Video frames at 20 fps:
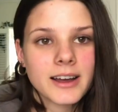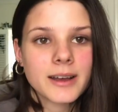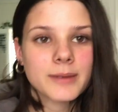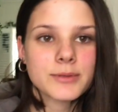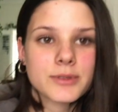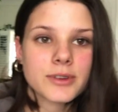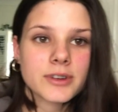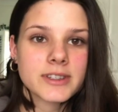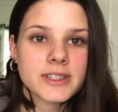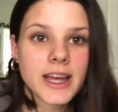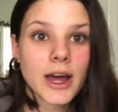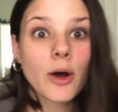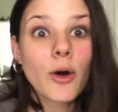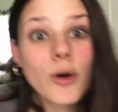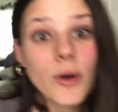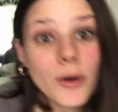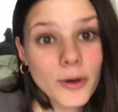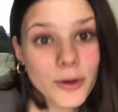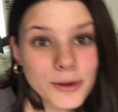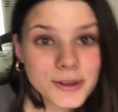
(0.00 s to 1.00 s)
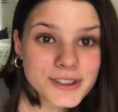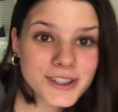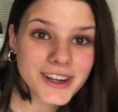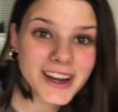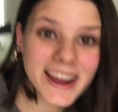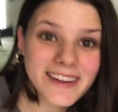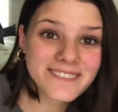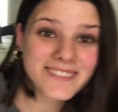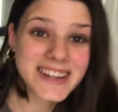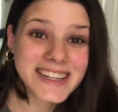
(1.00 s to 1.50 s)
I'm so excited. Oh, also
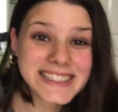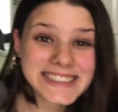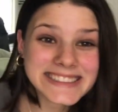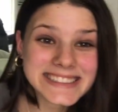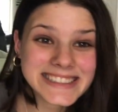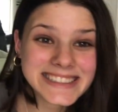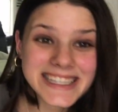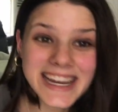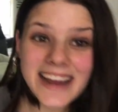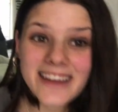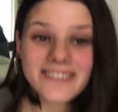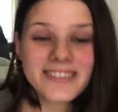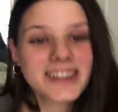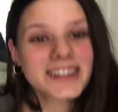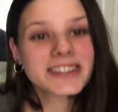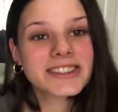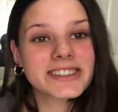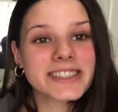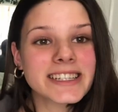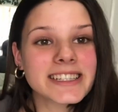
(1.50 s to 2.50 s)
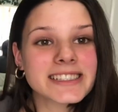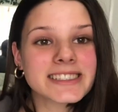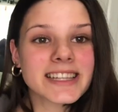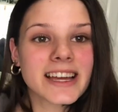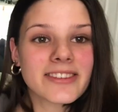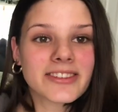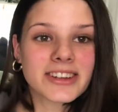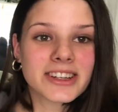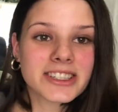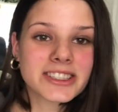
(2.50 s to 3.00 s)
oh, I finished, I finished this,
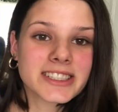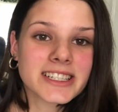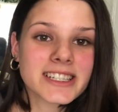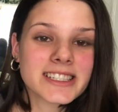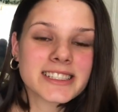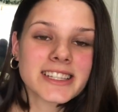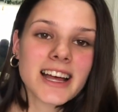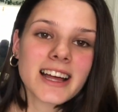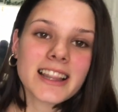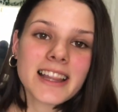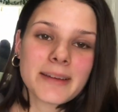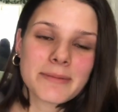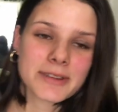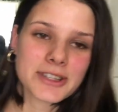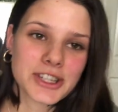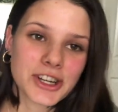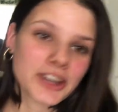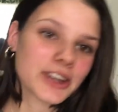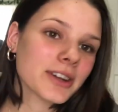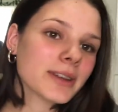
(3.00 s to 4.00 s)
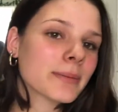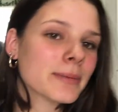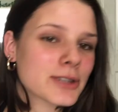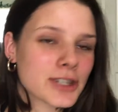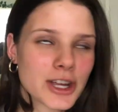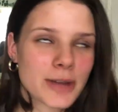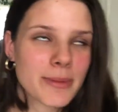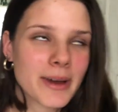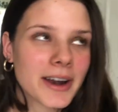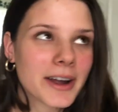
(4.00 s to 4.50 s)
I finished this. Let me show you, let me
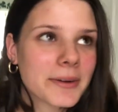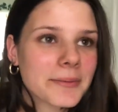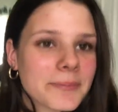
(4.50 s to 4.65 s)
show you better.